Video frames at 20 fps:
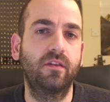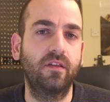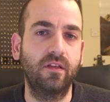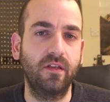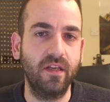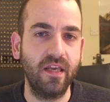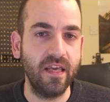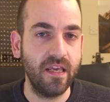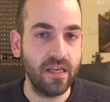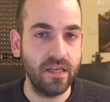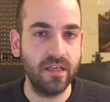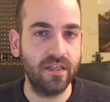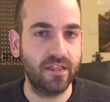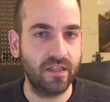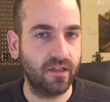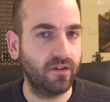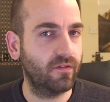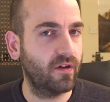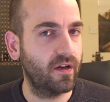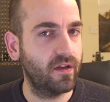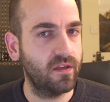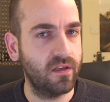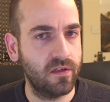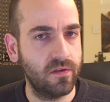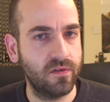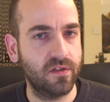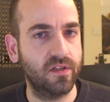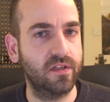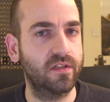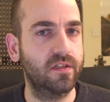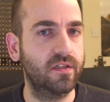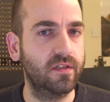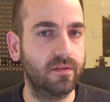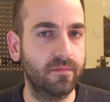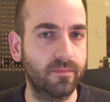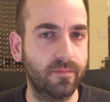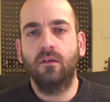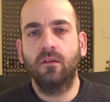than e-cigarette users.